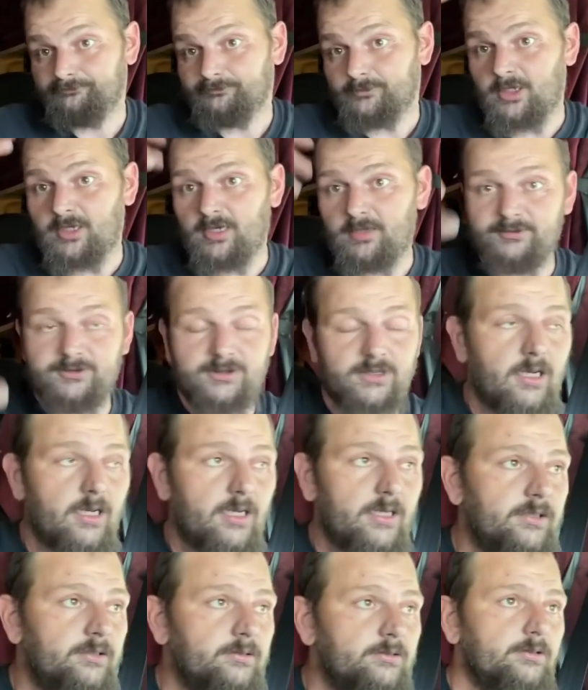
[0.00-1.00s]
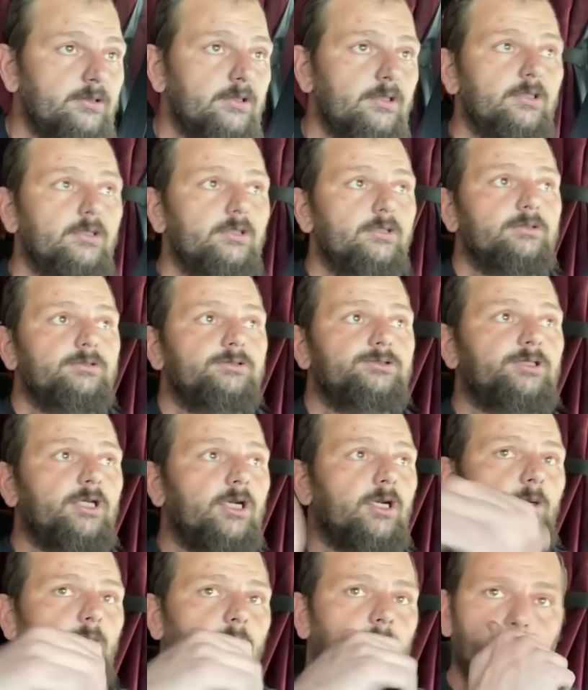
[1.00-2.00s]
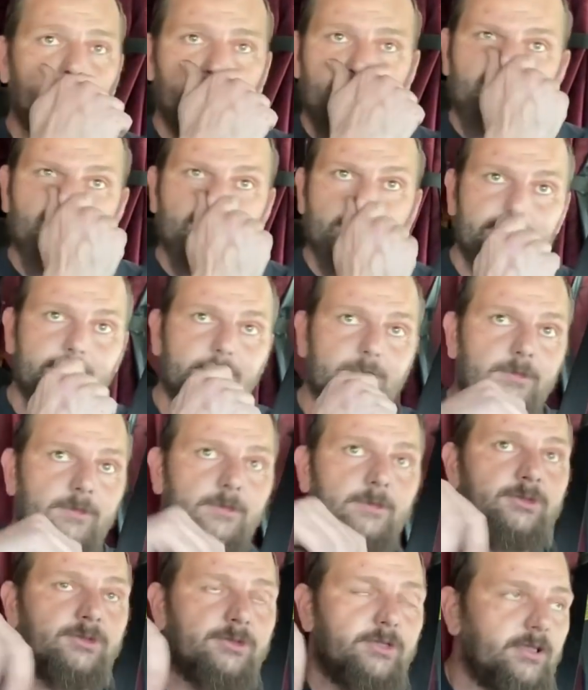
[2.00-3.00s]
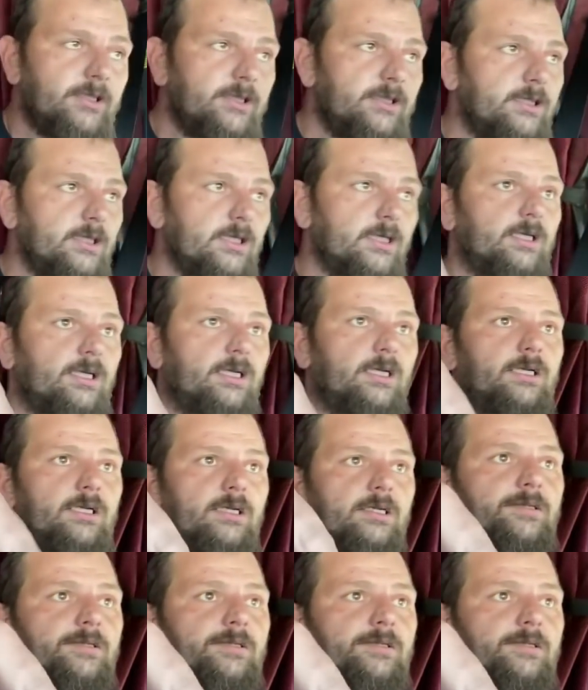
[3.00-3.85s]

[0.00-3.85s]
I'm trying. So the uh,